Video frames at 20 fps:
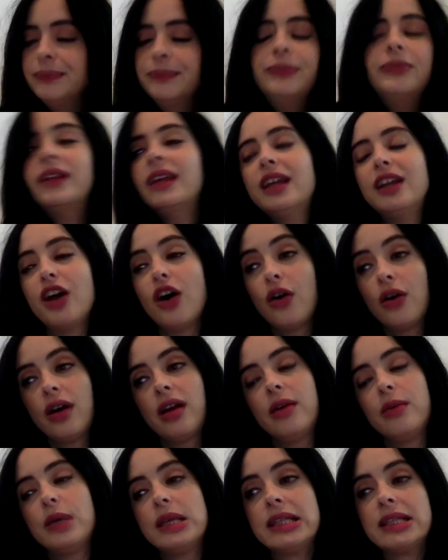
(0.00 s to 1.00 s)
You know, it
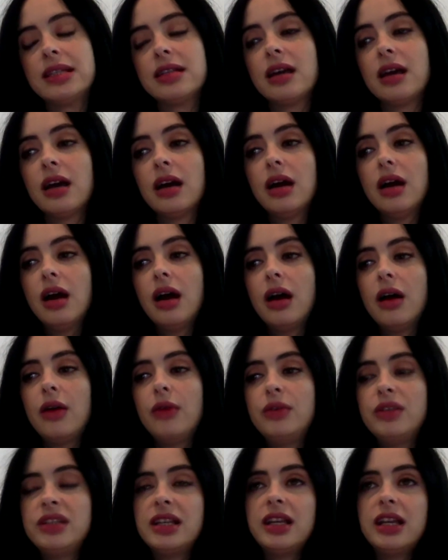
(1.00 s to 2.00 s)

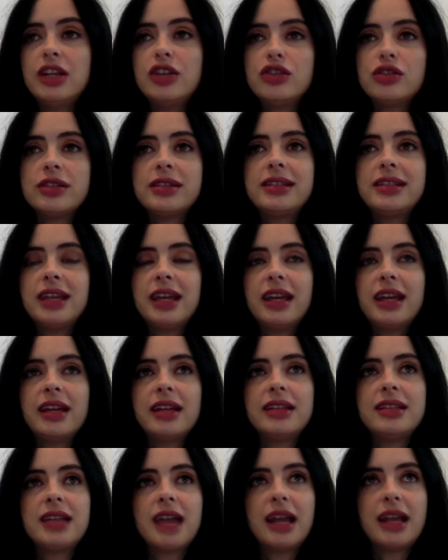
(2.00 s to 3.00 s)
was an interesting
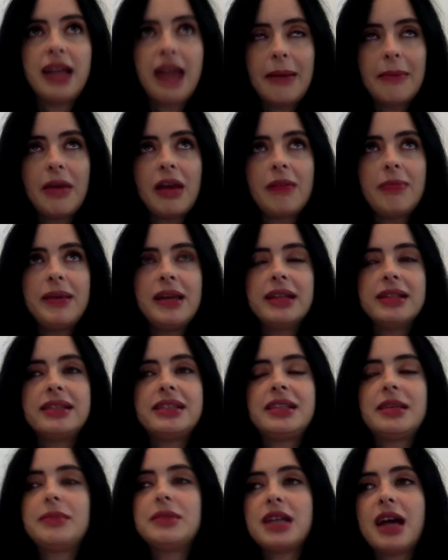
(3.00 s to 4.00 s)
dynamic because
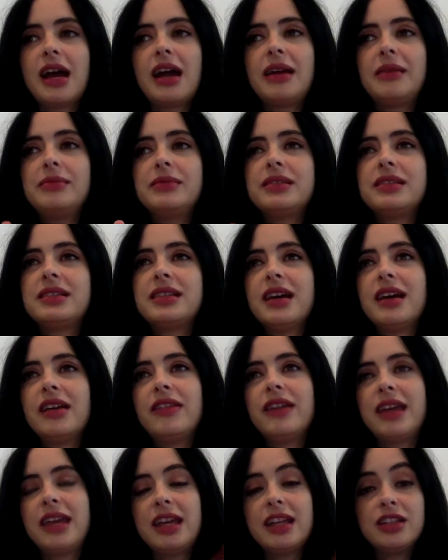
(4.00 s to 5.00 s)
sometimes the
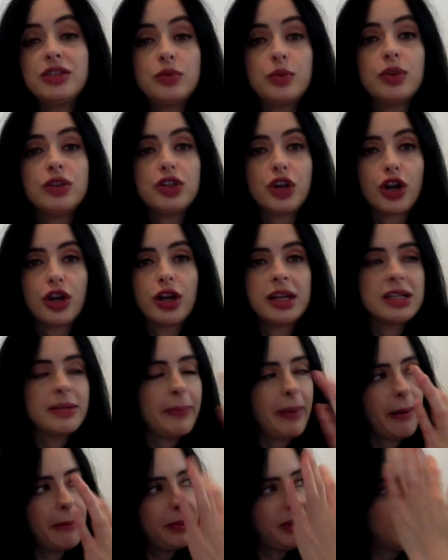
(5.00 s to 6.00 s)
kids would turn into
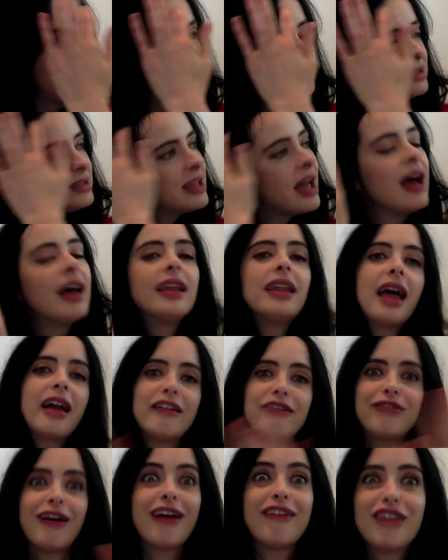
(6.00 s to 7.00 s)
pumpkins at like
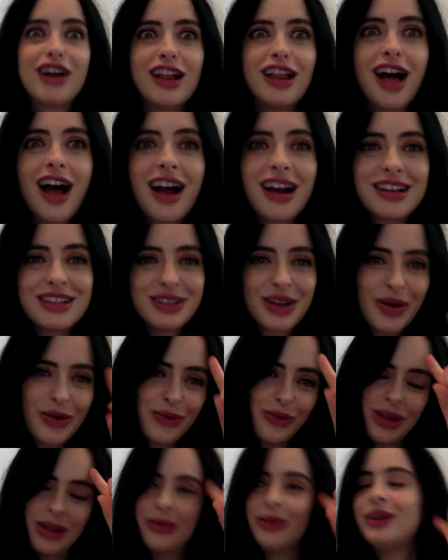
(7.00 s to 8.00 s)
5 o'clock. So
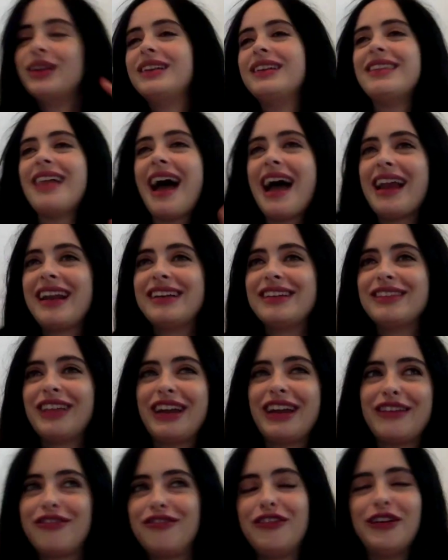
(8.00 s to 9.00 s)
we would then like
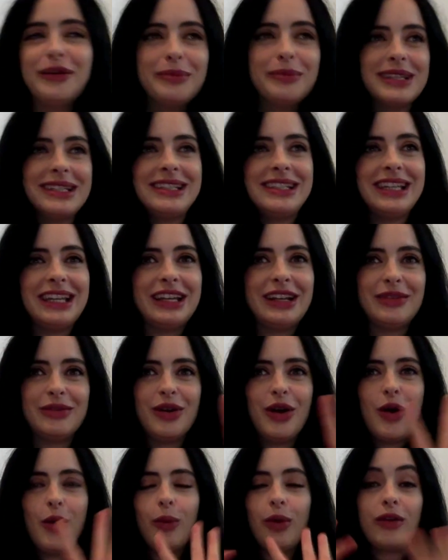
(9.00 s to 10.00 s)
film the scene
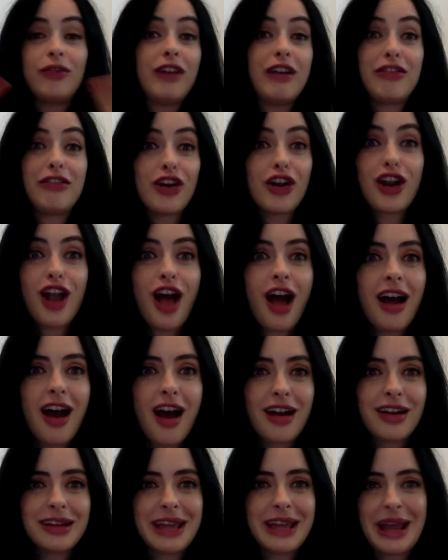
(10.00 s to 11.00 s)
with, if they're not
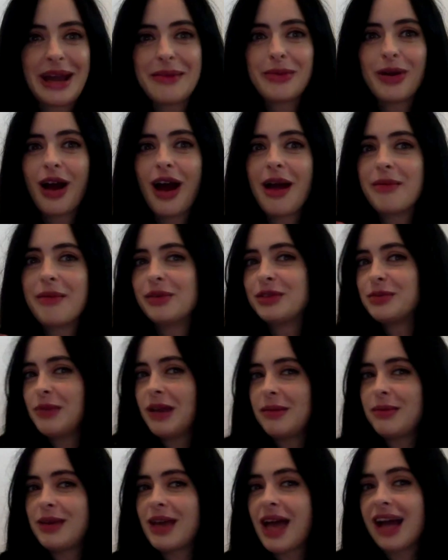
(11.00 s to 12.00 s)
on camera, I was
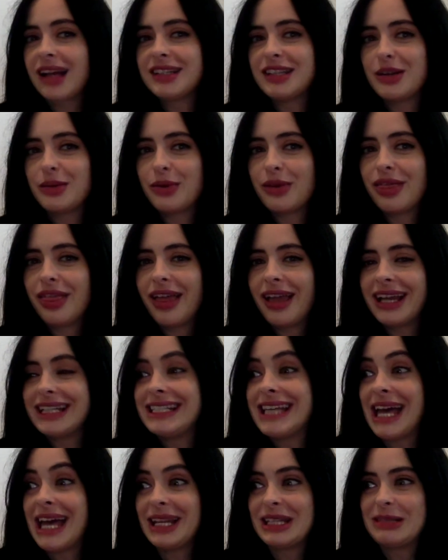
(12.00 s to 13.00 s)
maybe acting with like a
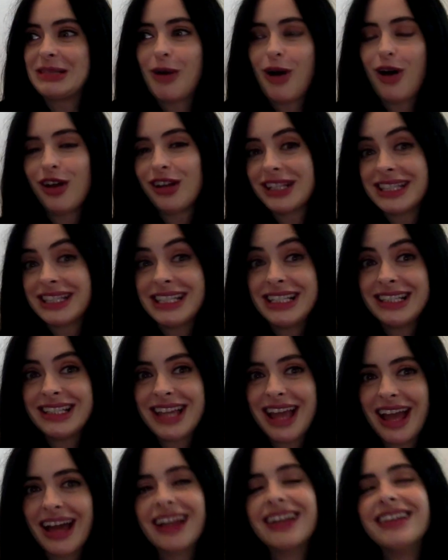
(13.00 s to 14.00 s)
tennis ball on a
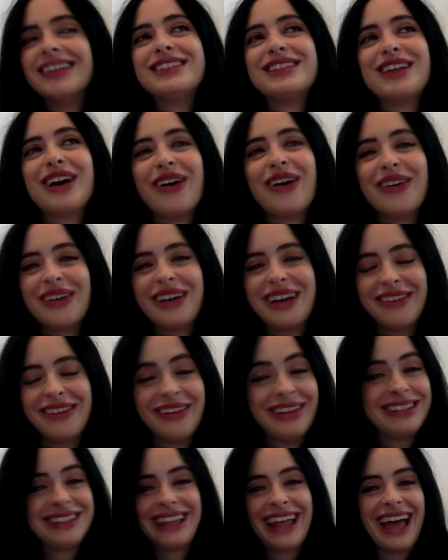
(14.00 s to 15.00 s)
C-stand. So it
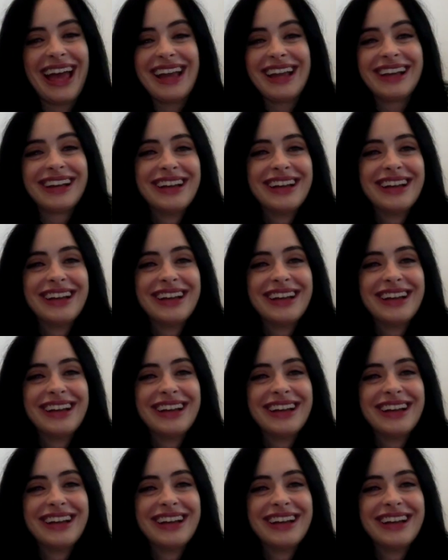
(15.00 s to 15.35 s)
was like,